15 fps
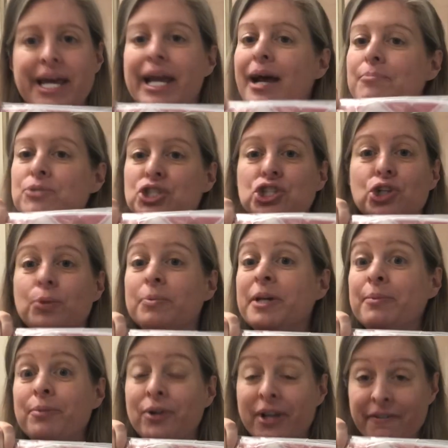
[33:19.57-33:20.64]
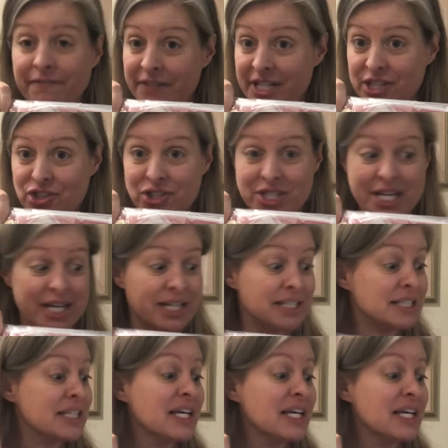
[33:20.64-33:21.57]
And I'm sure people have finished this,